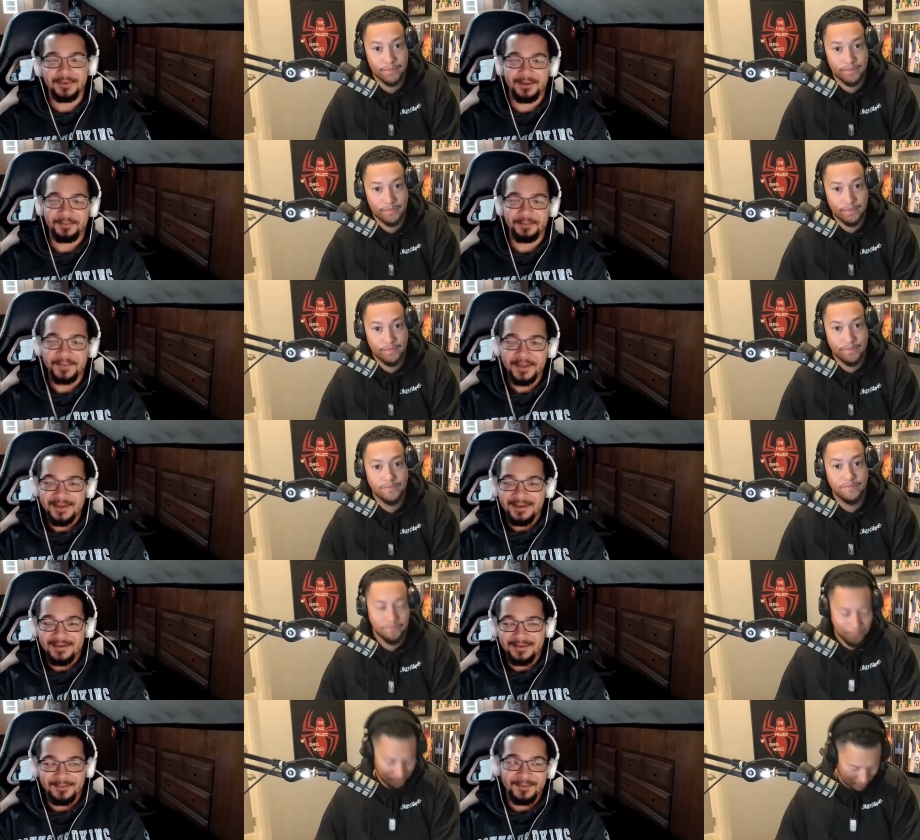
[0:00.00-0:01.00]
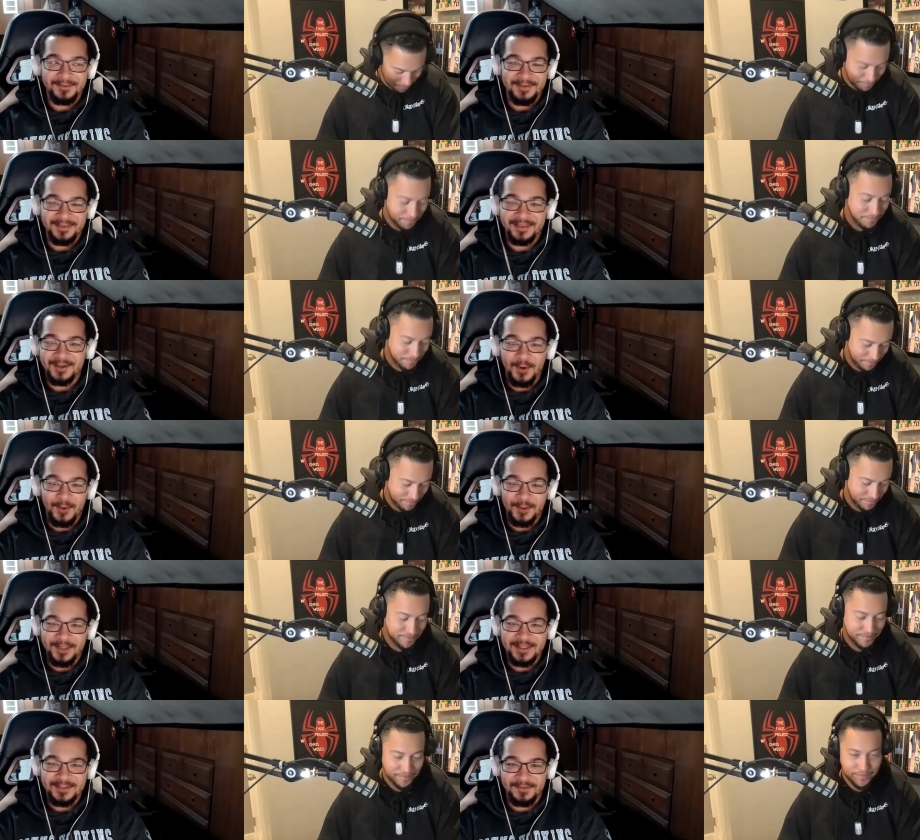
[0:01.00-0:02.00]
Speaker 1: Um the goal
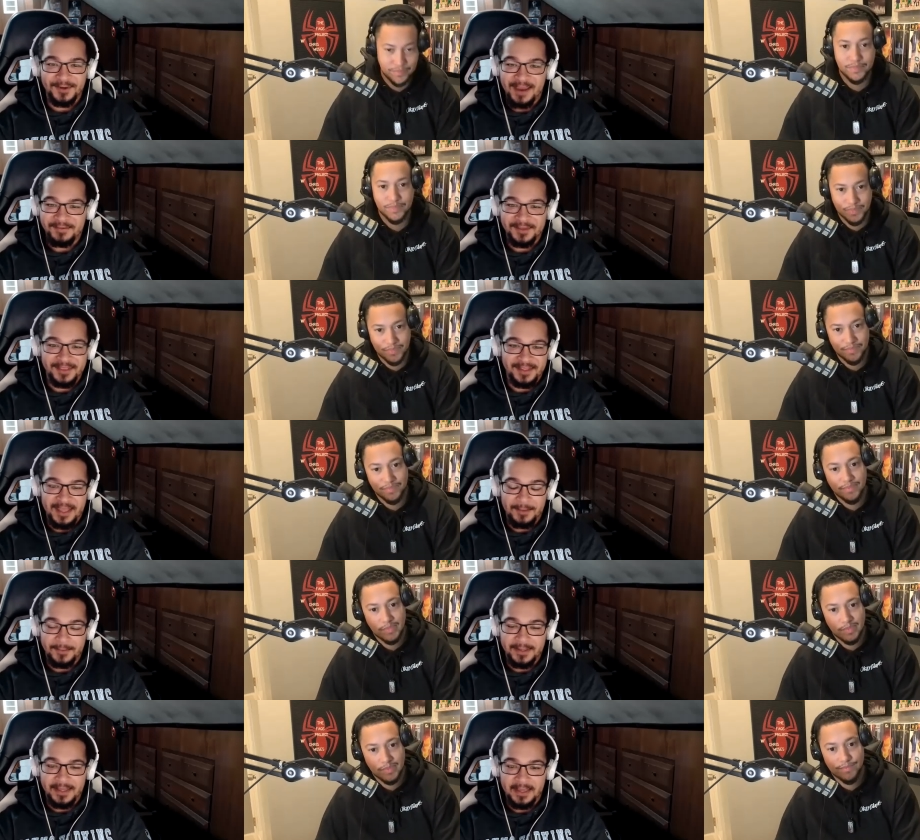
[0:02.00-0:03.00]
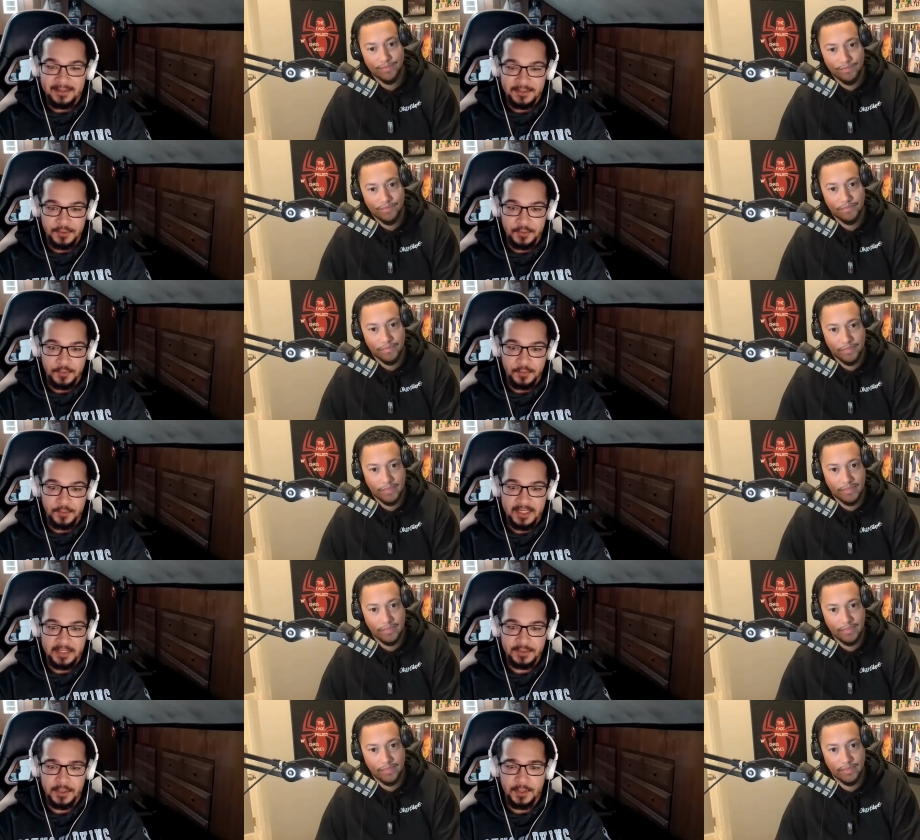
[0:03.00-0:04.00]
is for everything that we hit to
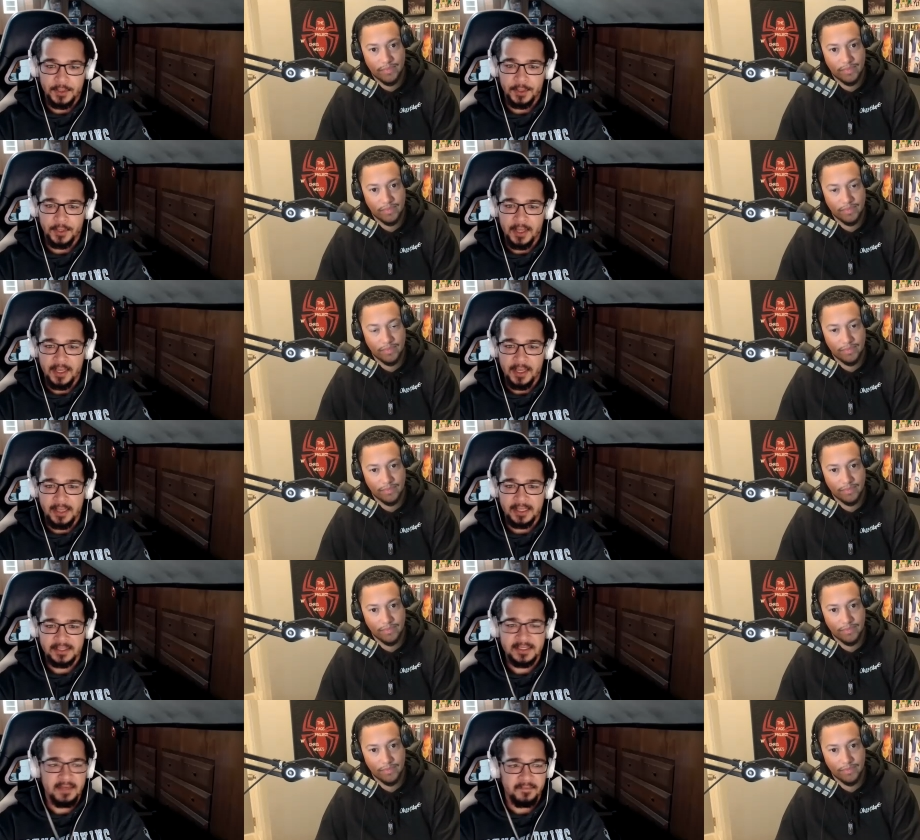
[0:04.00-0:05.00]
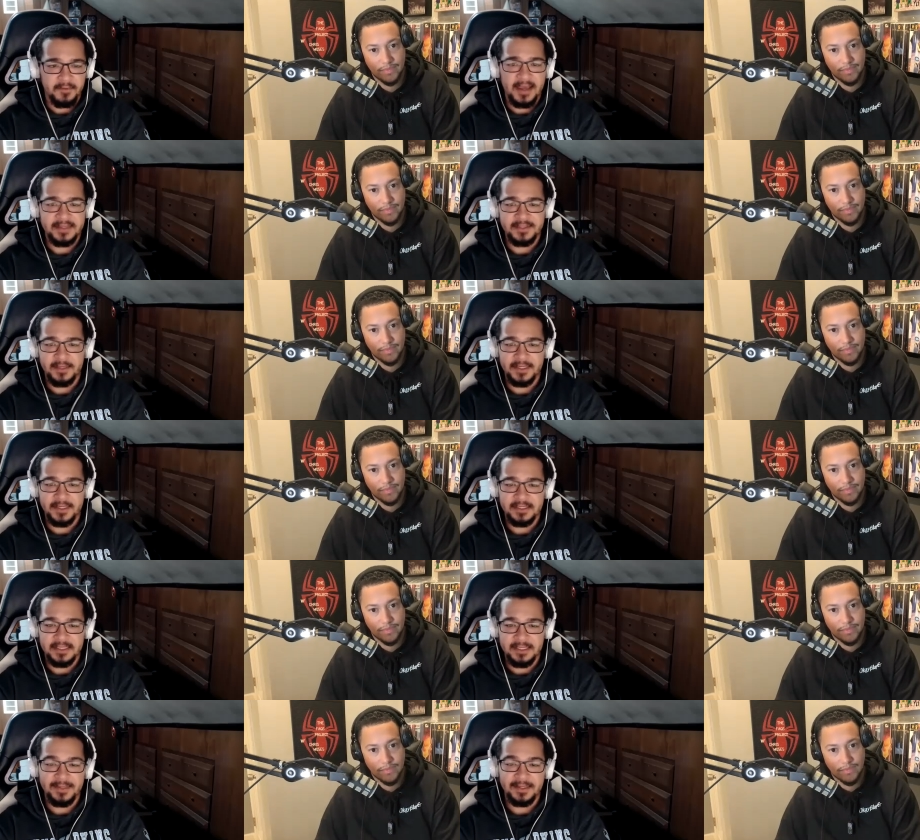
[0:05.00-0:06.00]
Kickstarter, uh, except for I summoned a
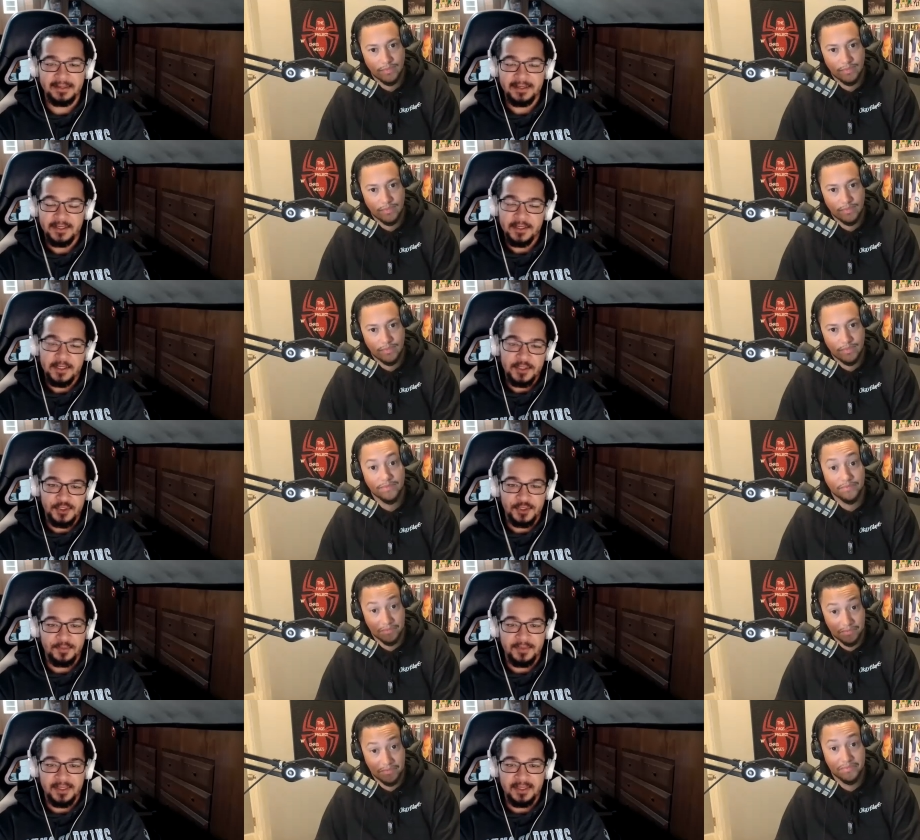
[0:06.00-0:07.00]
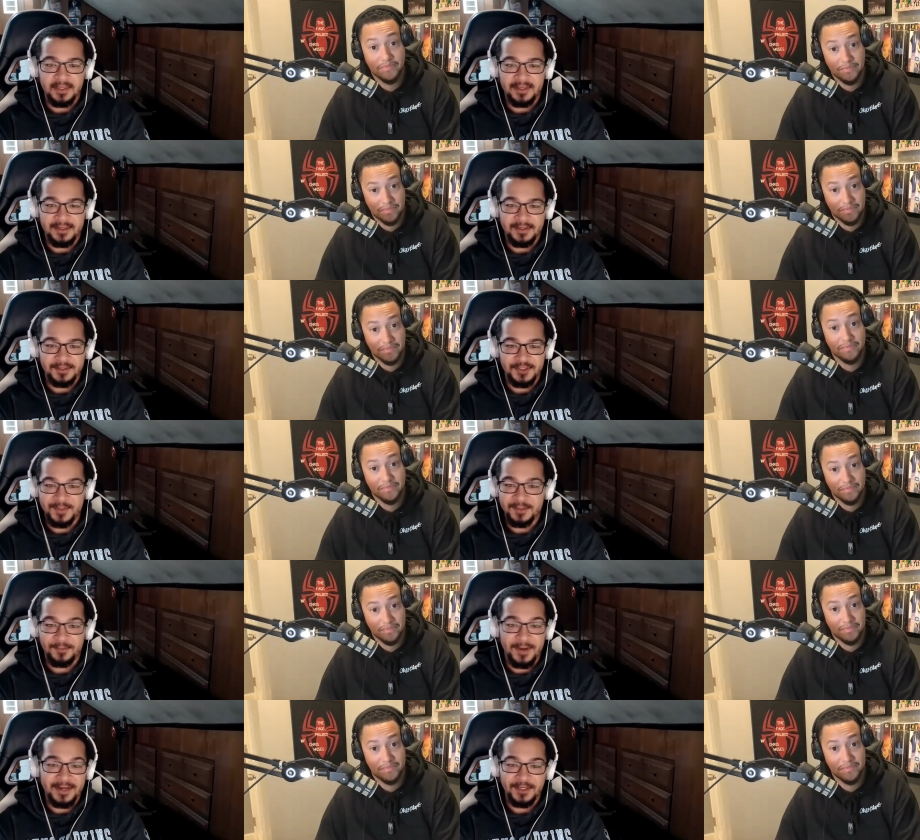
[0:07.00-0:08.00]
demon, should be uh, should be
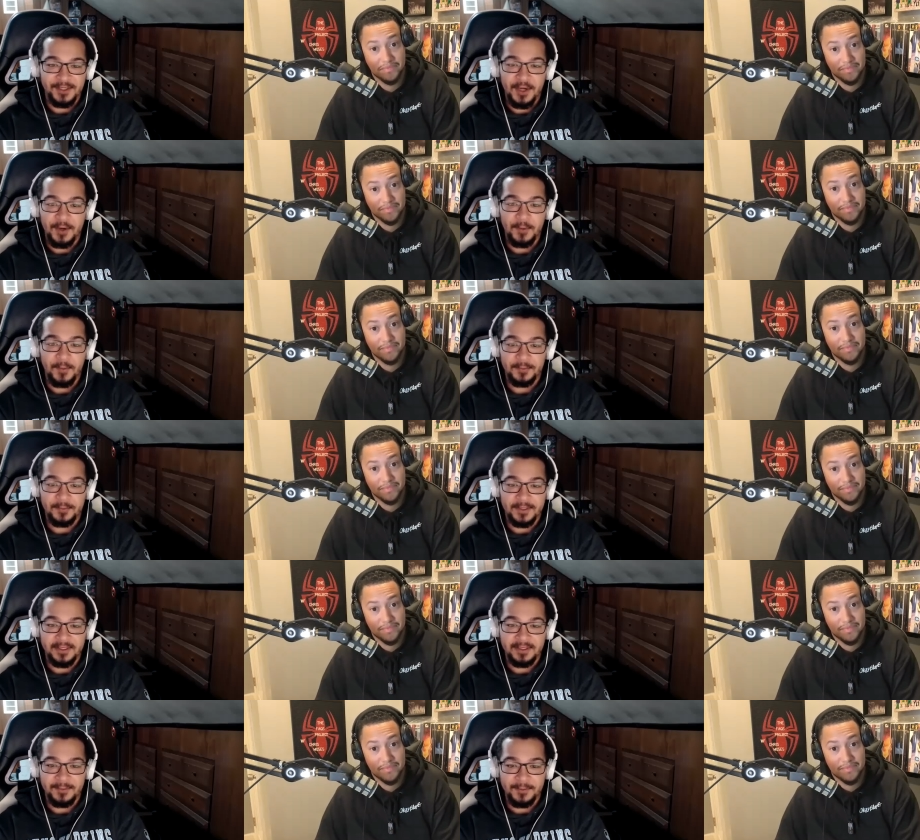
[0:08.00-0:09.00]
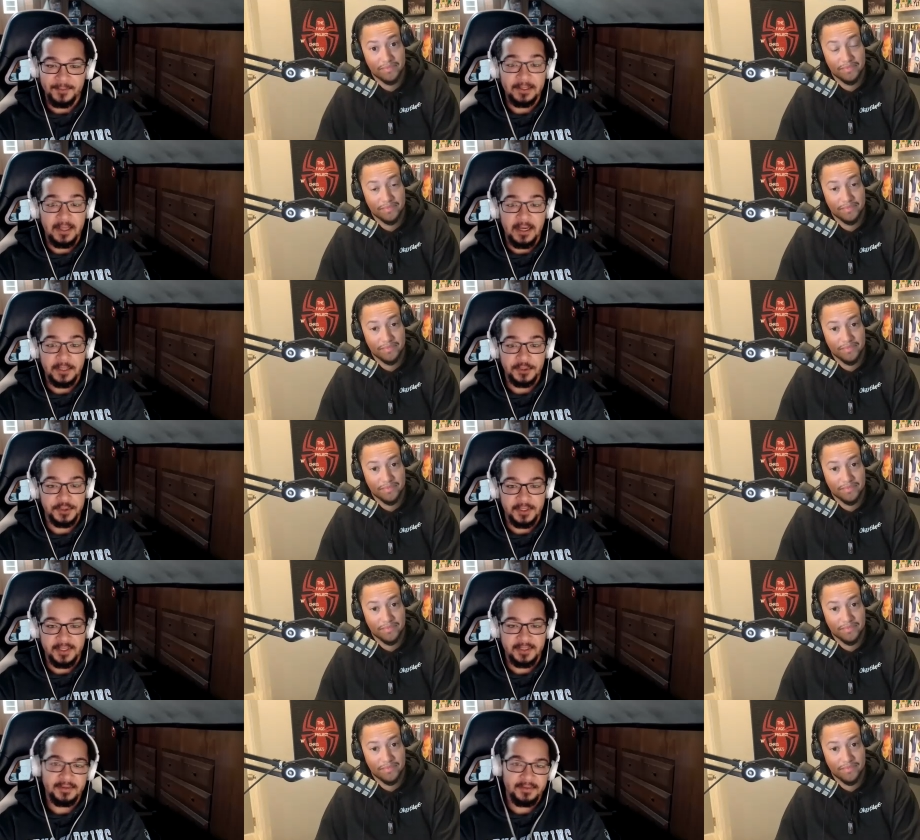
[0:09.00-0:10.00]
ready to go when we when we launch,
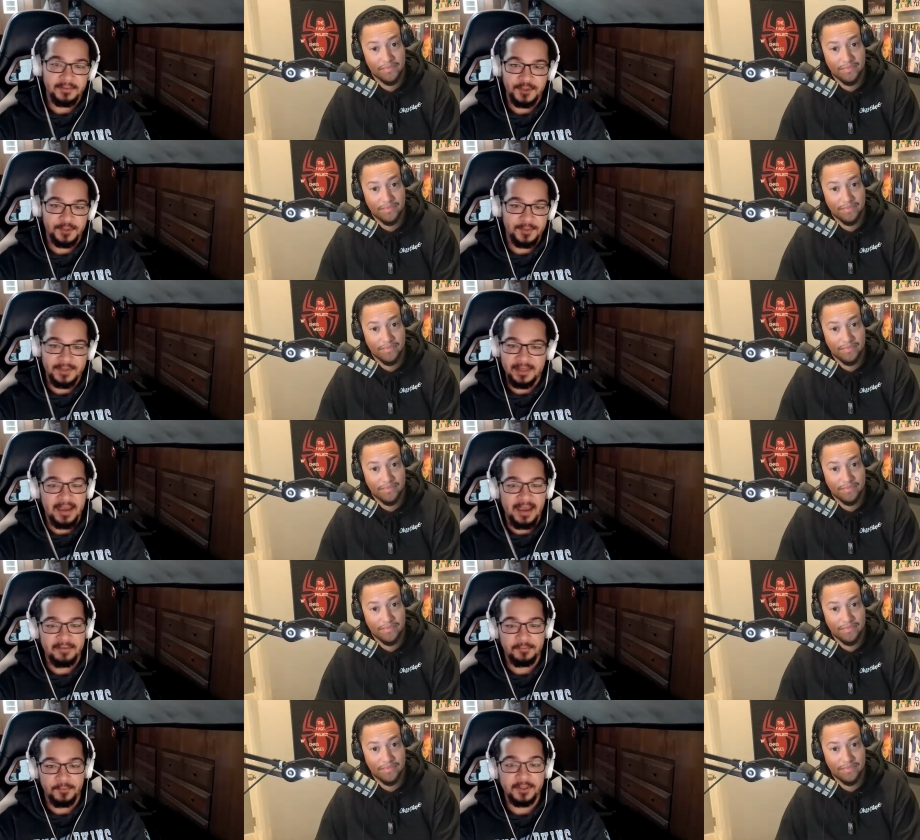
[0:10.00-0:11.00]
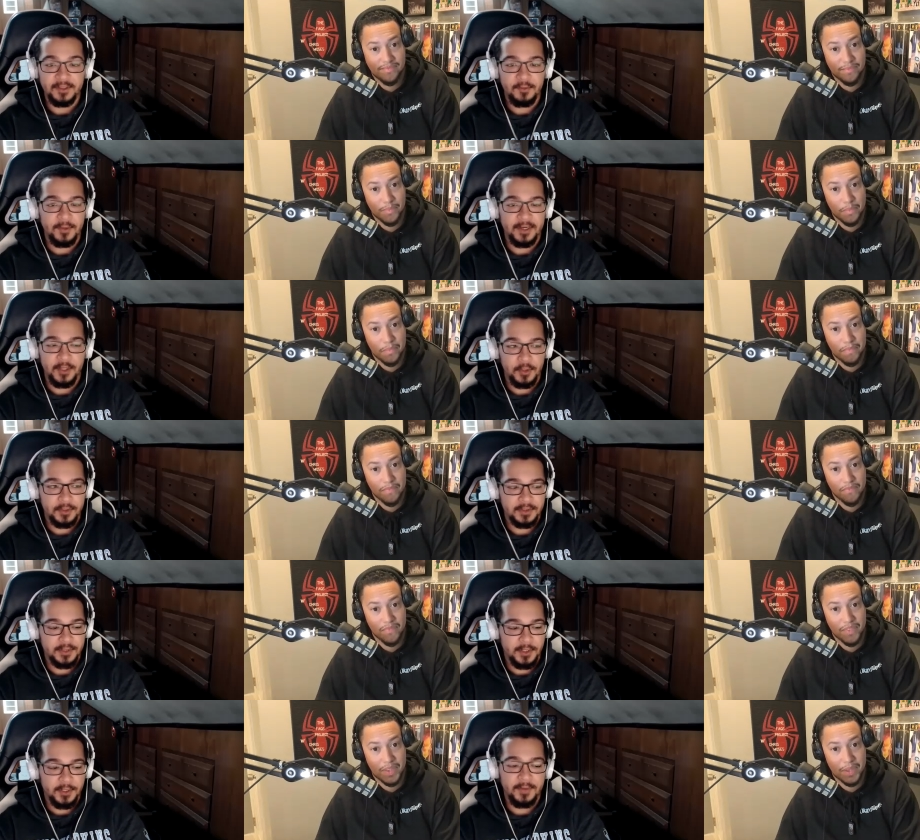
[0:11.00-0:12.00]
and should be have really quick
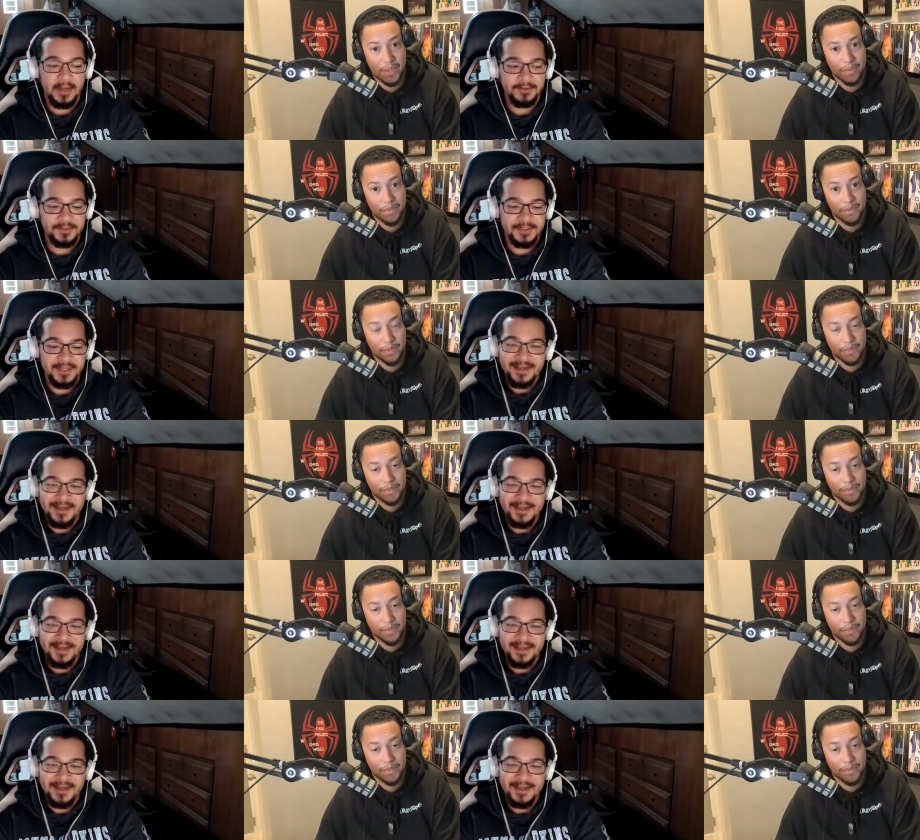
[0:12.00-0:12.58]
turnarounds.